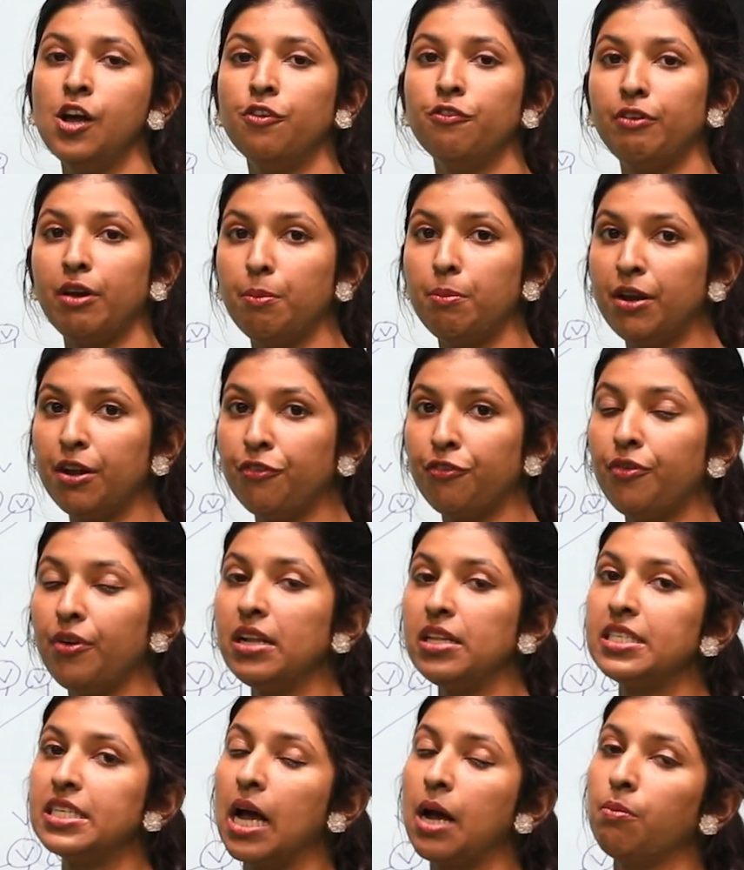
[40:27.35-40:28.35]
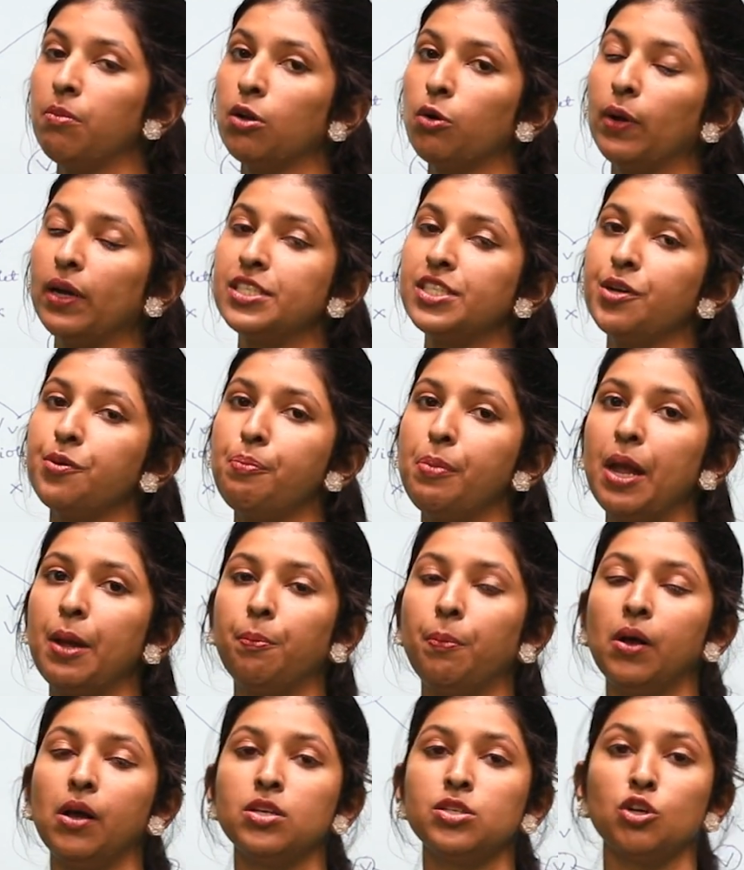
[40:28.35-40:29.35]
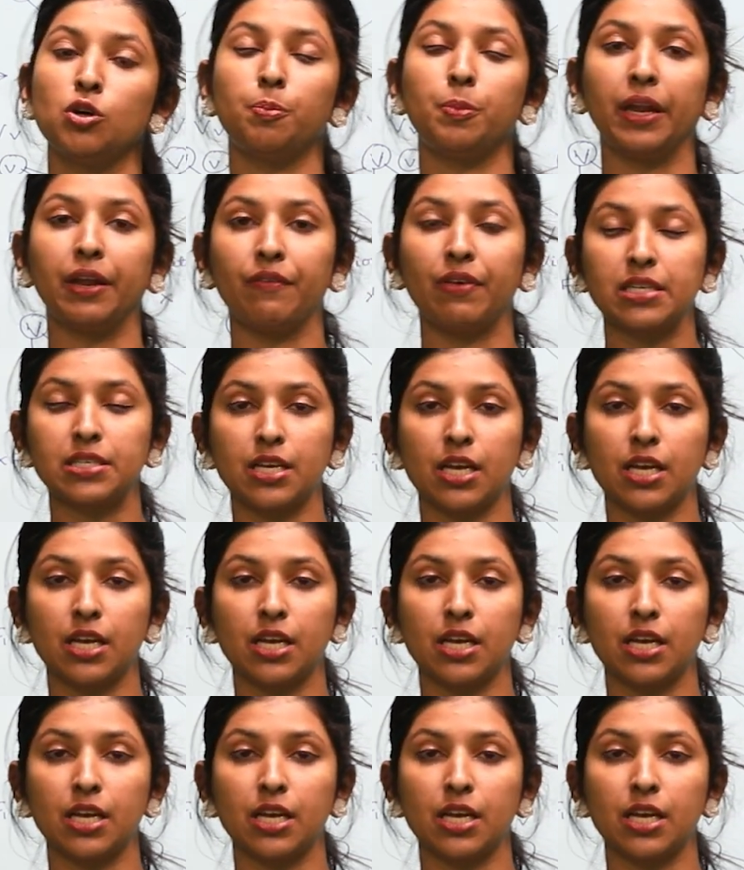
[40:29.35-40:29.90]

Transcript: from different sample question papers or previous